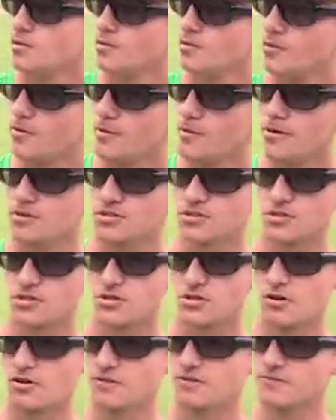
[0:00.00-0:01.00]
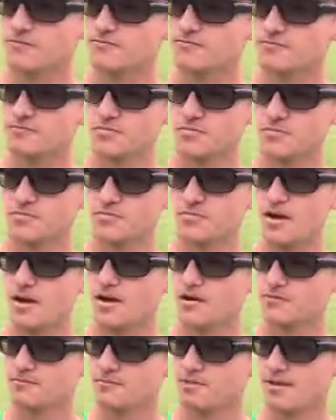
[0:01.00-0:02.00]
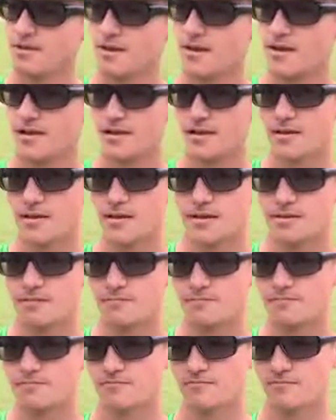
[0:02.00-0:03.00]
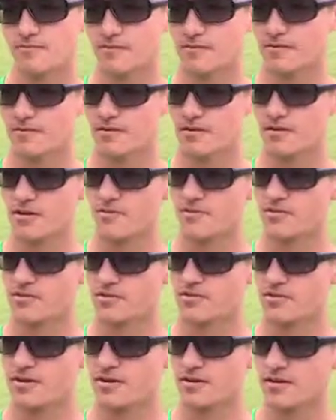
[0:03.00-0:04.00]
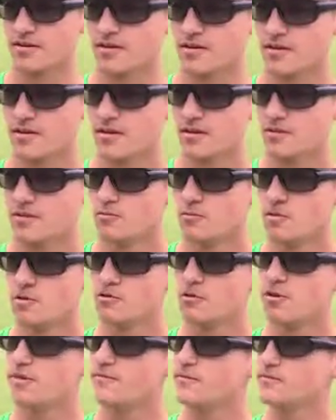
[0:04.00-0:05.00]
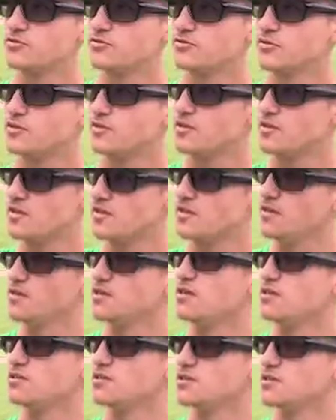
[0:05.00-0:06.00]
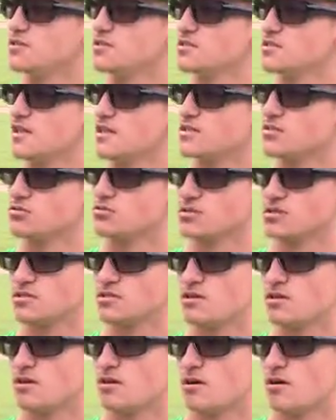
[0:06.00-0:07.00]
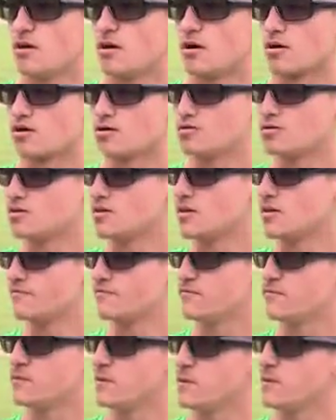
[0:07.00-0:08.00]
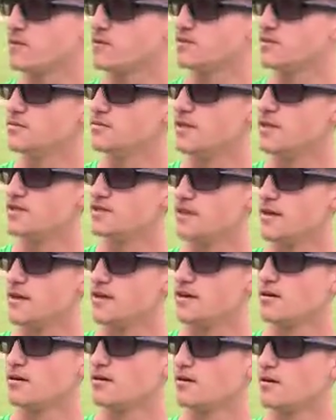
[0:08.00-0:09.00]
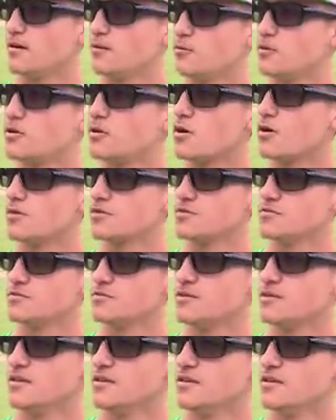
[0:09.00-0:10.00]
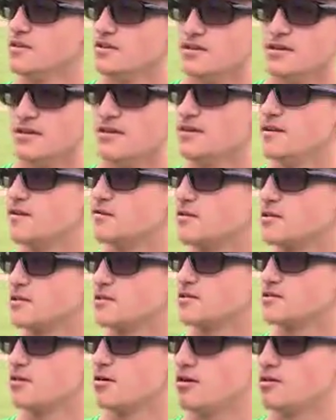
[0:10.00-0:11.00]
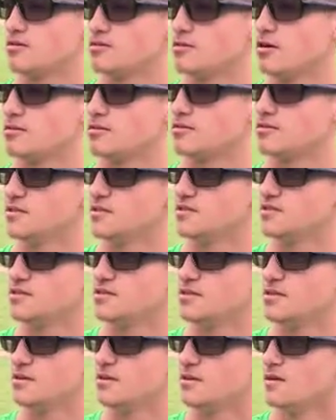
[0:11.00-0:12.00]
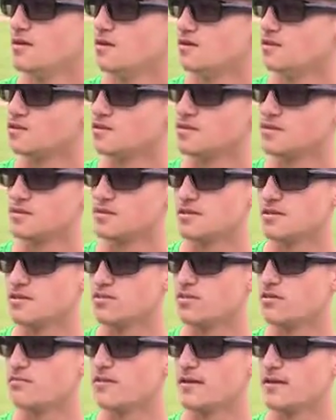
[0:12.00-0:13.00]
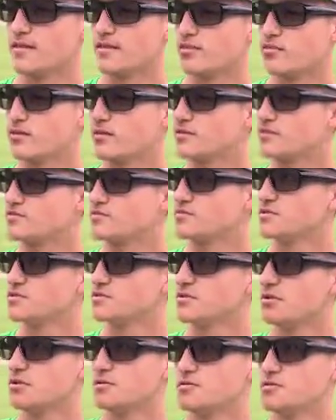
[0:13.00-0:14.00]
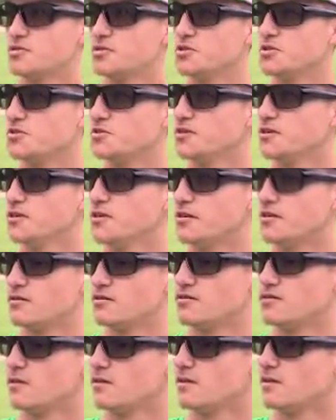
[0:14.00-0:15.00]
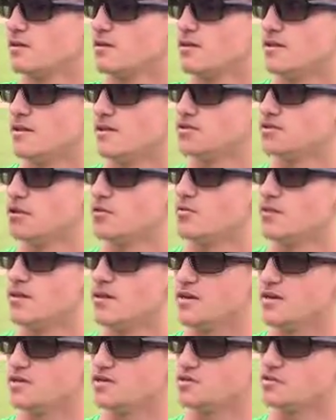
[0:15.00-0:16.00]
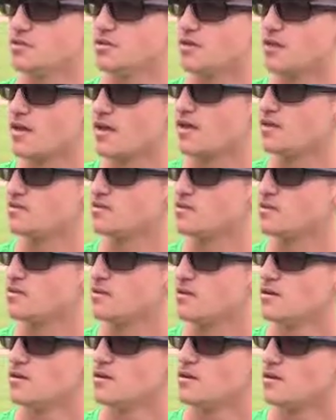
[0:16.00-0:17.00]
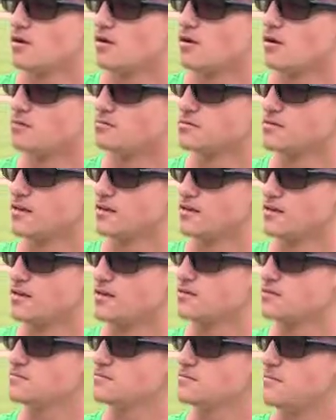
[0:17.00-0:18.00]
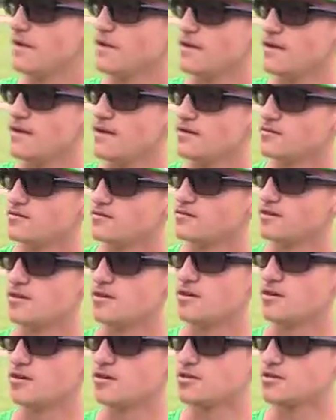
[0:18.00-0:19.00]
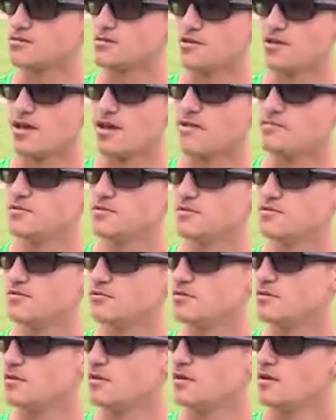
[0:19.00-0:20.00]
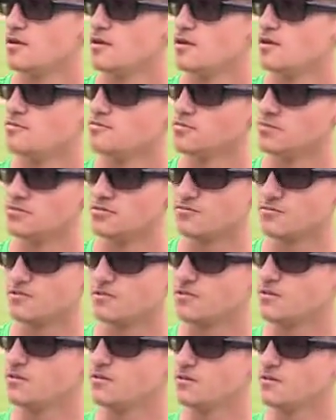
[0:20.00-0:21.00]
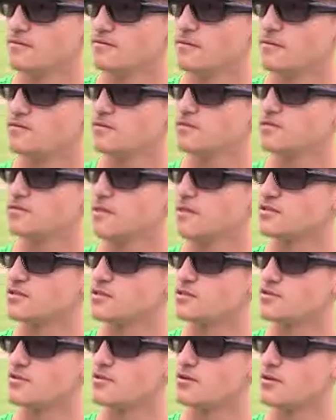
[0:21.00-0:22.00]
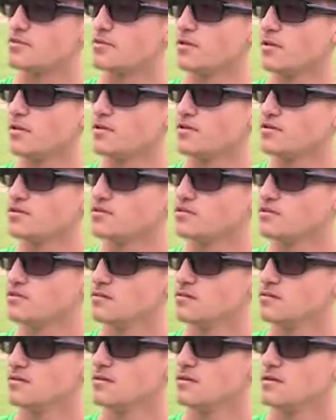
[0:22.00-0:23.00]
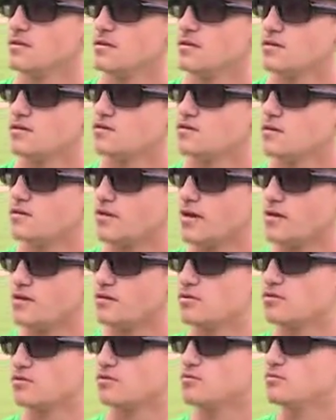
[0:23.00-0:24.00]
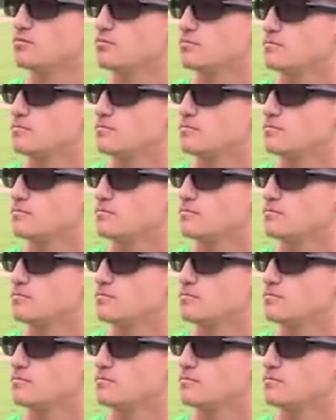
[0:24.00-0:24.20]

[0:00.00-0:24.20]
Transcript: We all just started from bottom. We all had to get up, get our defense ready. We knew defense would be the key going into this section because our coach said if any team makes the error, it will cost them in the end, and it ended up costing all the teams. Because against Huntington North, they had 3 errors from the start, and we took the lead on them. And that's all we needed to win the games. Homestead, they made errors, and it cost them the game too. And we just really focused, executed our plays. That's all we had to do.